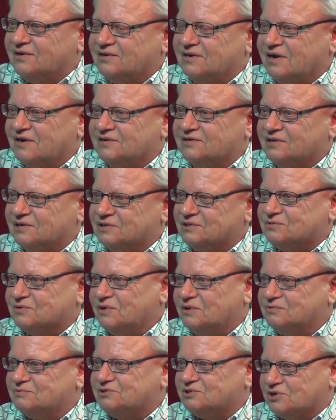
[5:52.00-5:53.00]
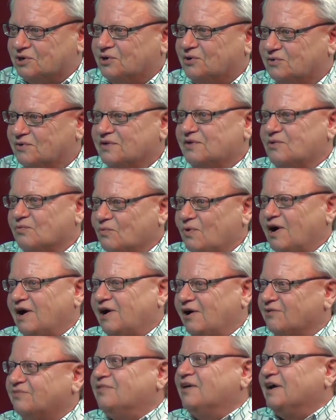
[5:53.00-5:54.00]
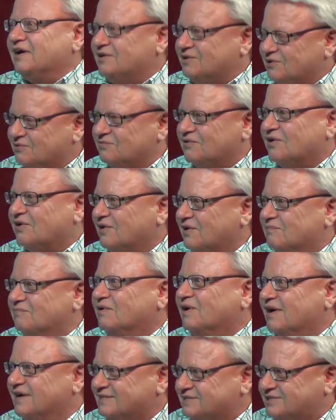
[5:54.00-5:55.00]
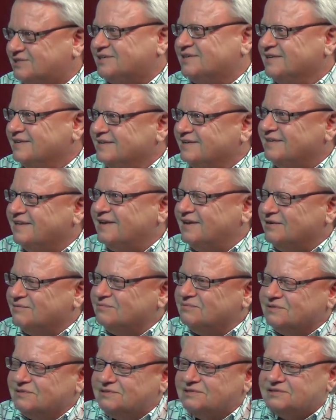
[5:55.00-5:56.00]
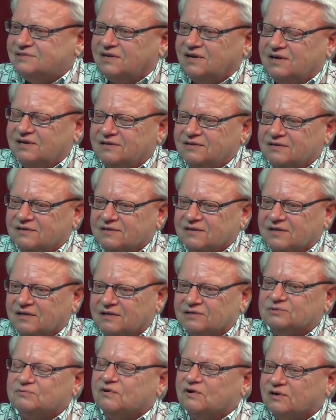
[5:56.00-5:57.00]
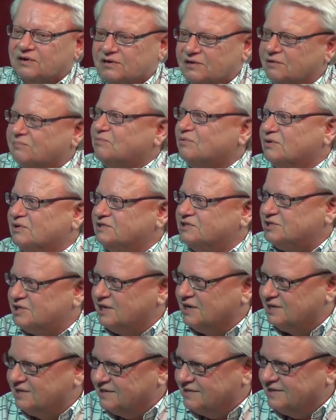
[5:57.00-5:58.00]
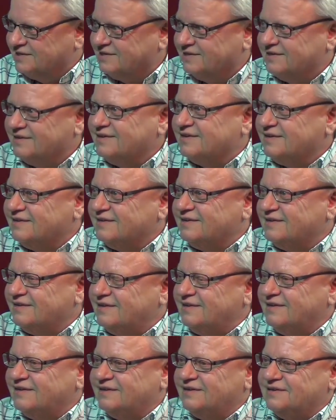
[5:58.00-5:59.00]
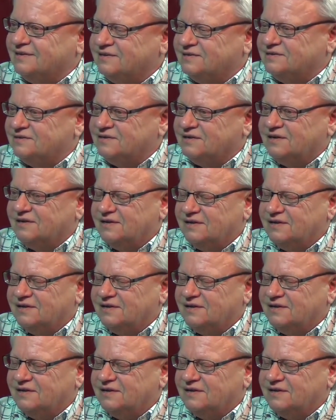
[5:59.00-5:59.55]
Antiques Roadshow. Wow, thank you very much. That was, it's really appreciated. And...